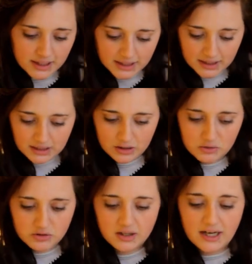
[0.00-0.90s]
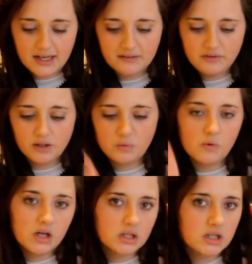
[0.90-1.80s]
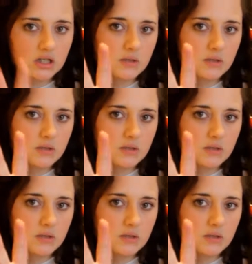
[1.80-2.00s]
like usually I have like water